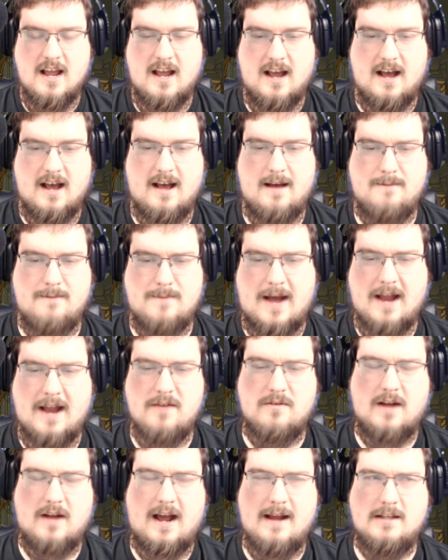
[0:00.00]

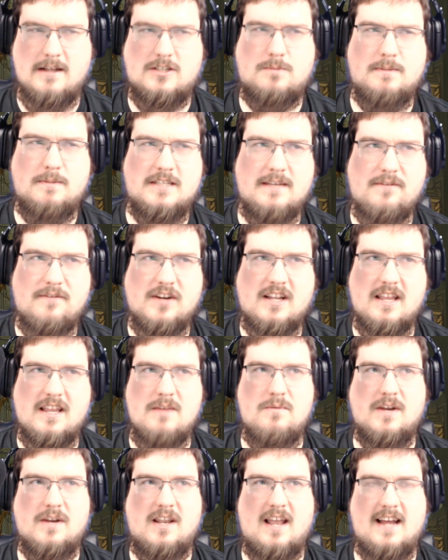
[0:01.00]
I
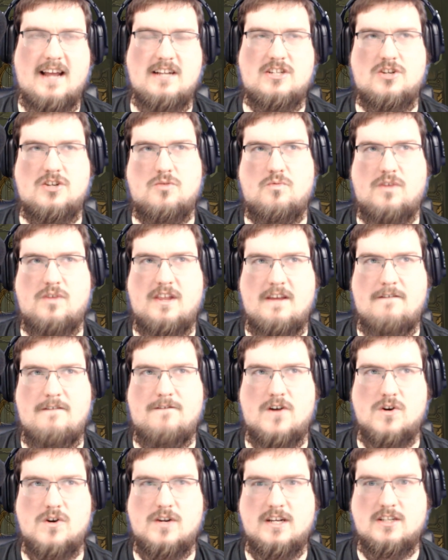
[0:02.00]
specifically would like to really
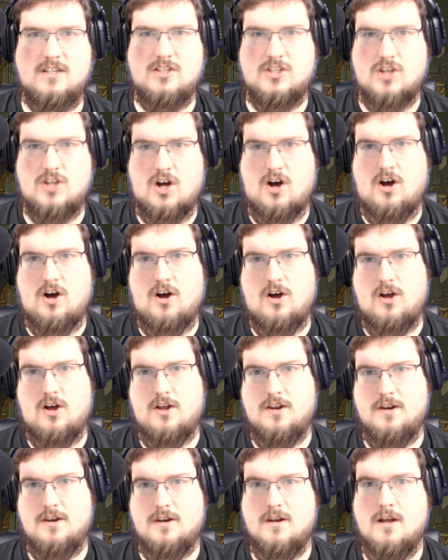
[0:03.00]
focus
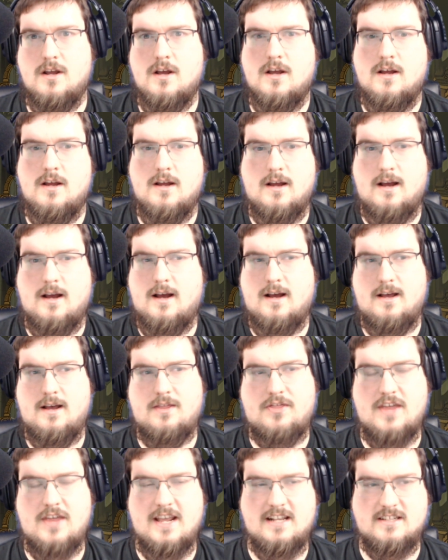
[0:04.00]
on
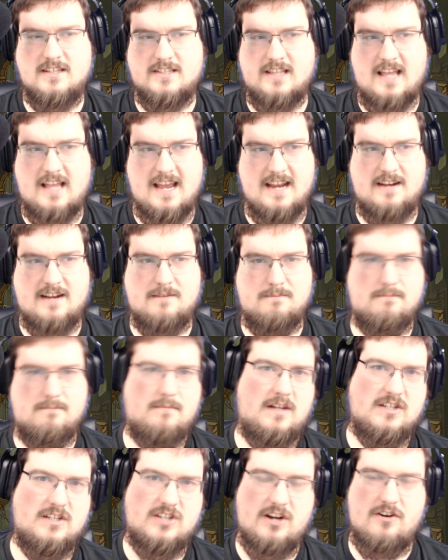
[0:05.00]
things like
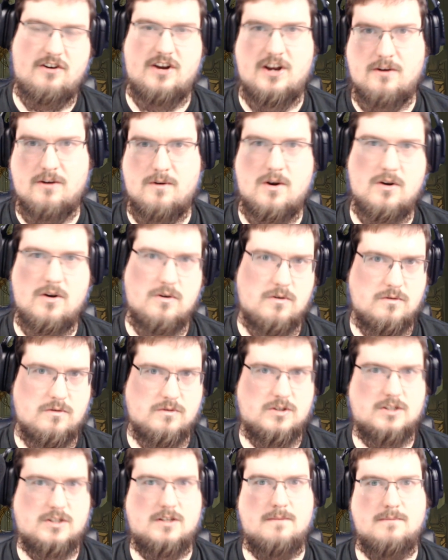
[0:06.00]
legendary
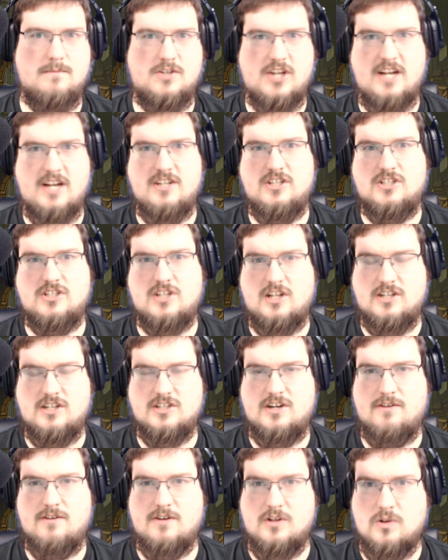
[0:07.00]
heroes, some changes to
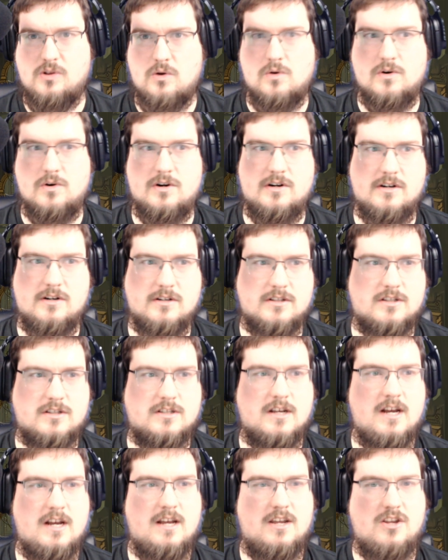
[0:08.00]
legendary
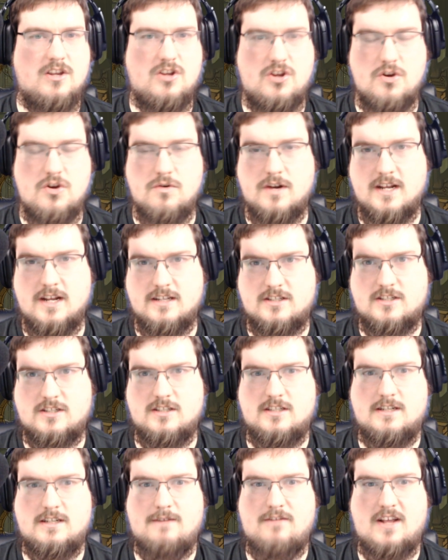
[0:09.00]
lords, units,
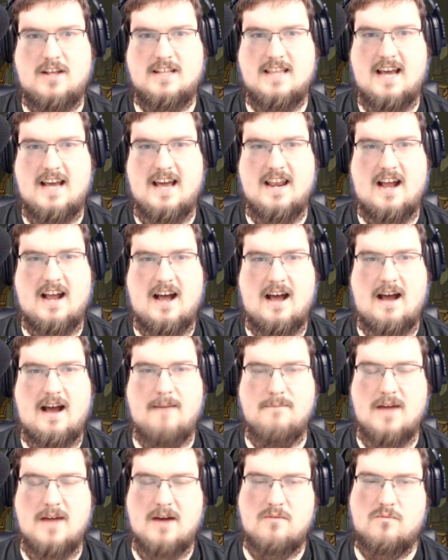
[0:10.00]
and stuff like that.
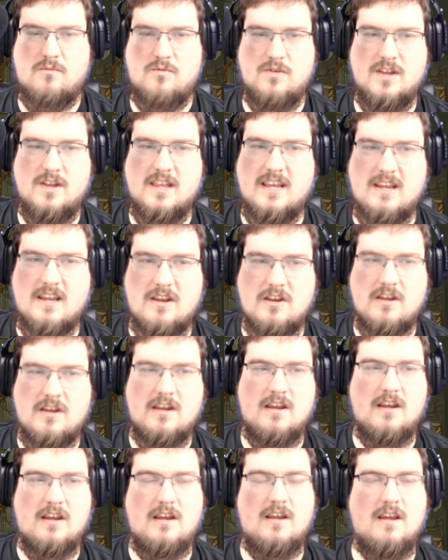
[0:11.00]
I'm not
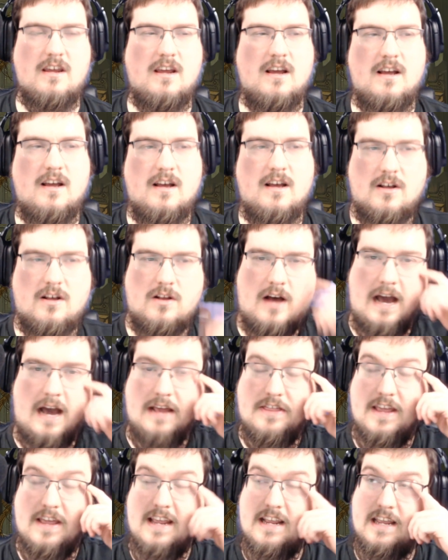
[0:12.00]
really
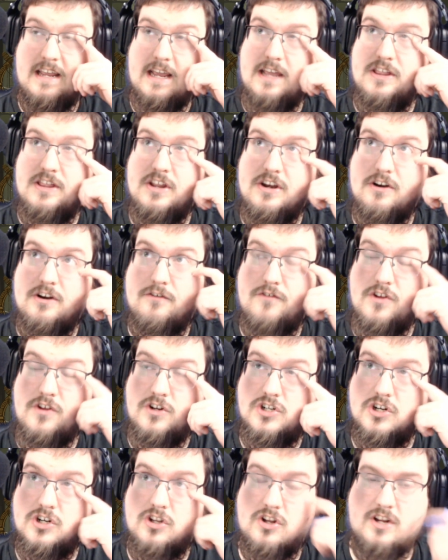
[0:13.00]
I think in the near
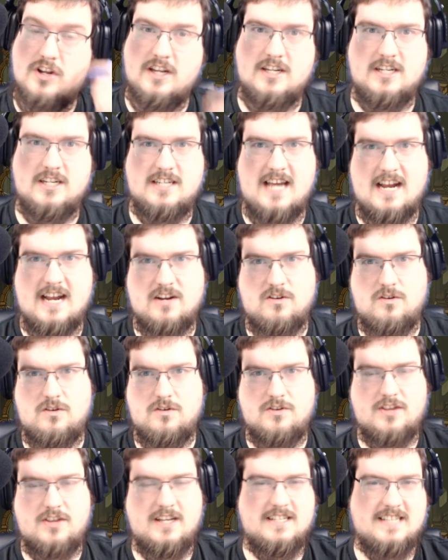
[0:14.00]
future looking to
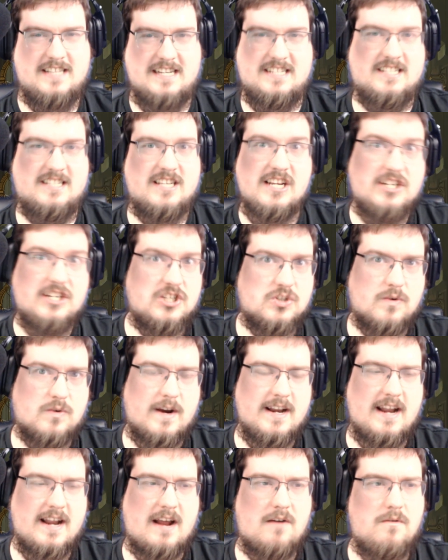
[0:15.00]
tackle things like sieges
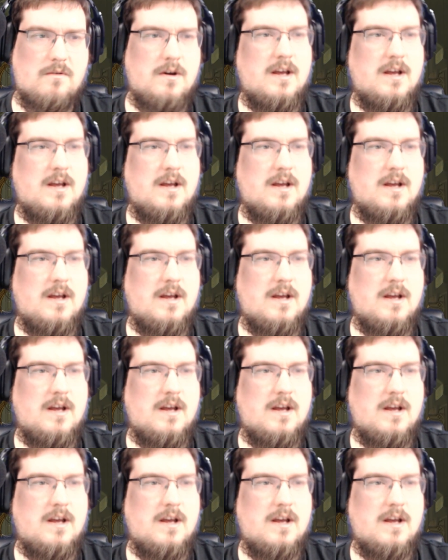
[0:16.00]
right now.